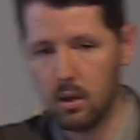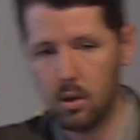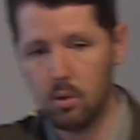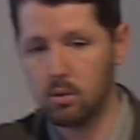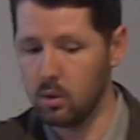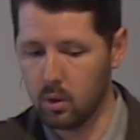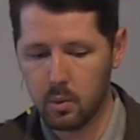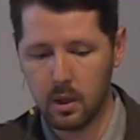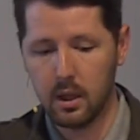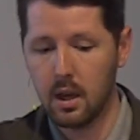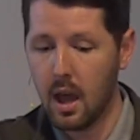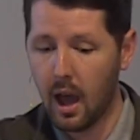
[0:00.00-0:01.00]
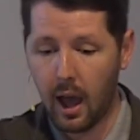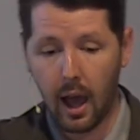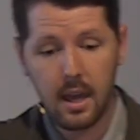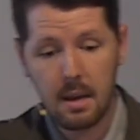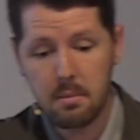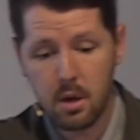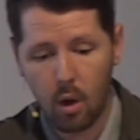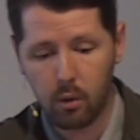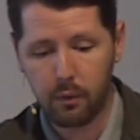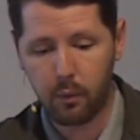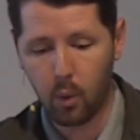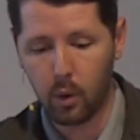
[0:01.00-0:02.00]
who, Lord willing, I am known
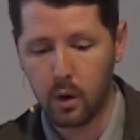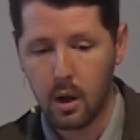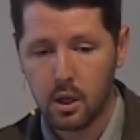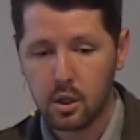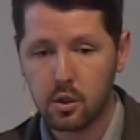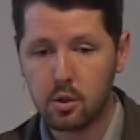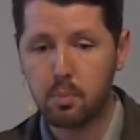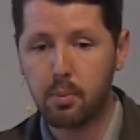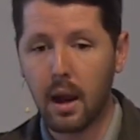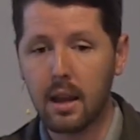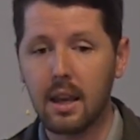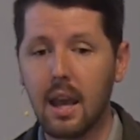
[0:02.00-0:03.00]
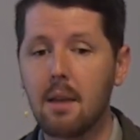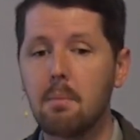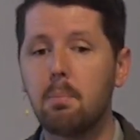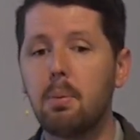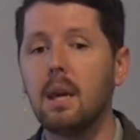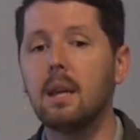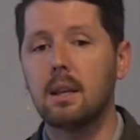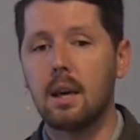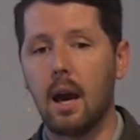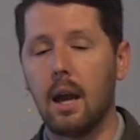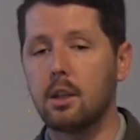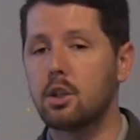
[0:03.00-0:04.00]
for spreading and being
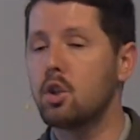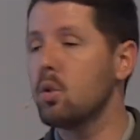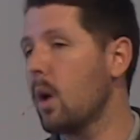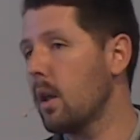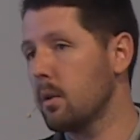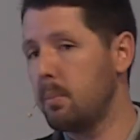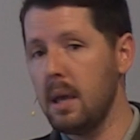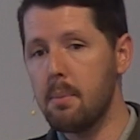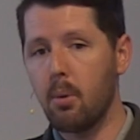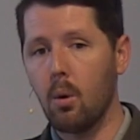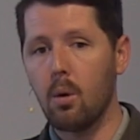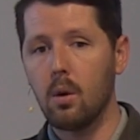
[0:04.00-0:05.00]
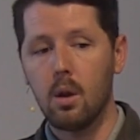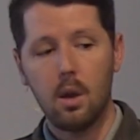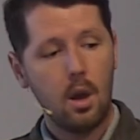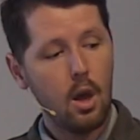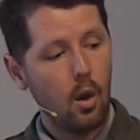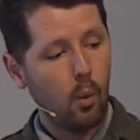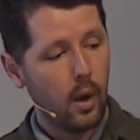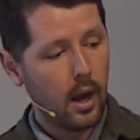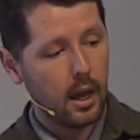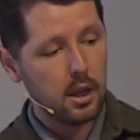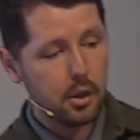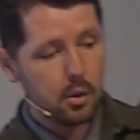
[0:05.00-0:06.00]
kind to other people when I
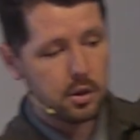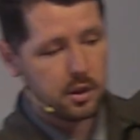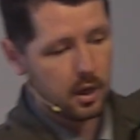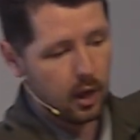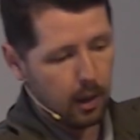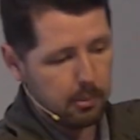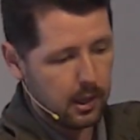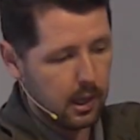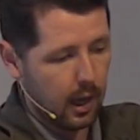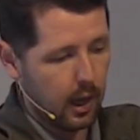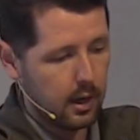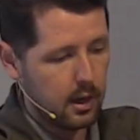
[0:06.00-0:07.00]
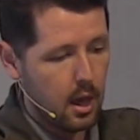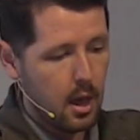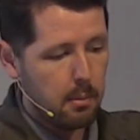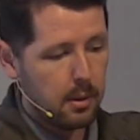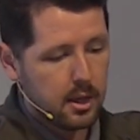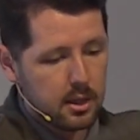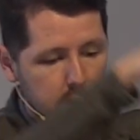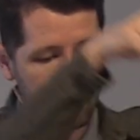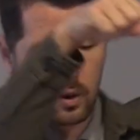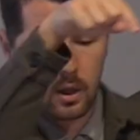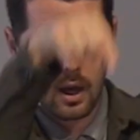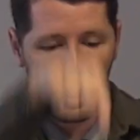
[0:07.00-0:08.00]
used to not be kind because of
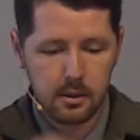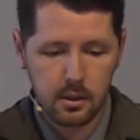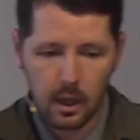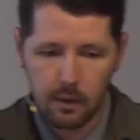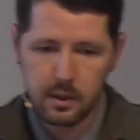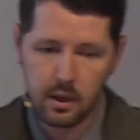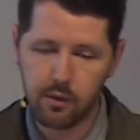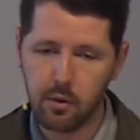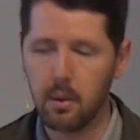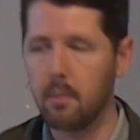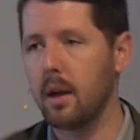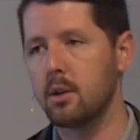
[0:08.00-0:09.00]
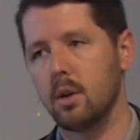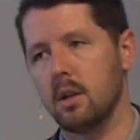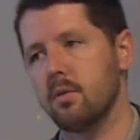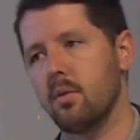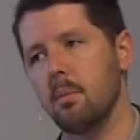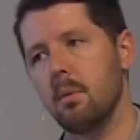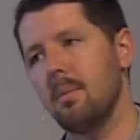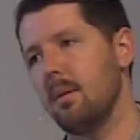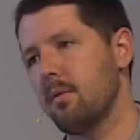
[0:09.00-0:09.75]
what God's love did for me by transforming me